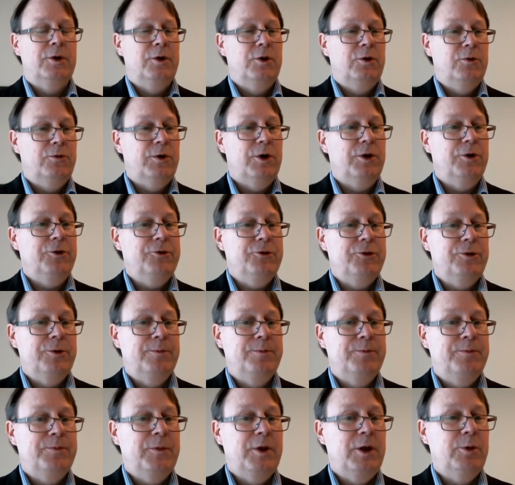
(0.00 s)
First,
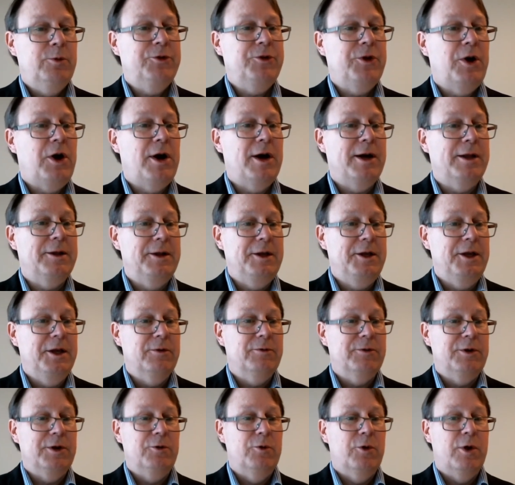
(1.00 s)
he was a highly
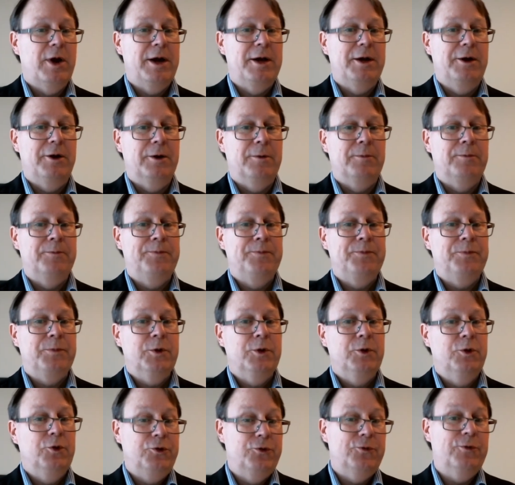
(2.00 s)
gifted writer,
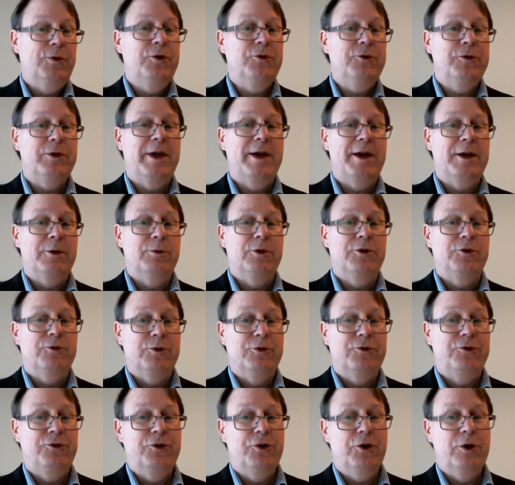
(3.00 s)
whose first language was
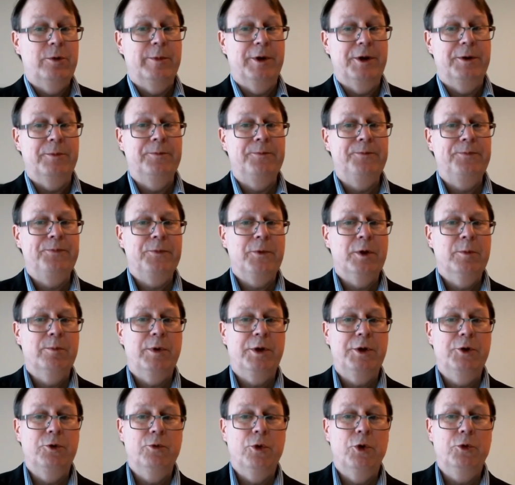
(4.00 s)
German, but
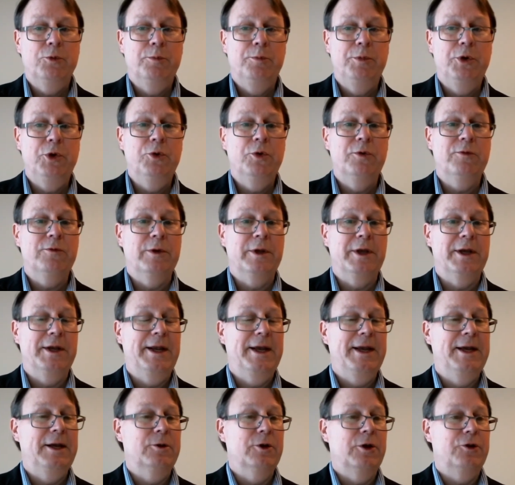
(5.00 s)
who wrote beautifully in
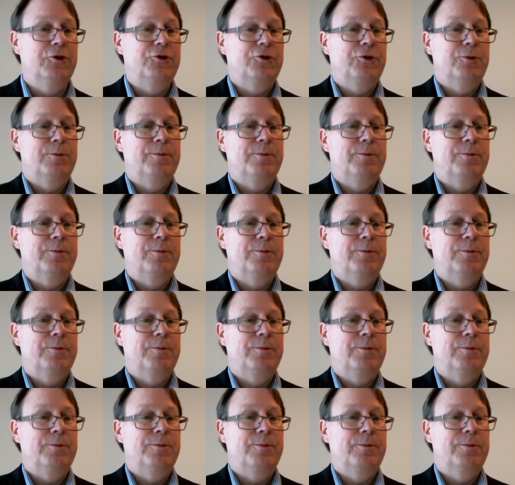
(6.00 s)
English.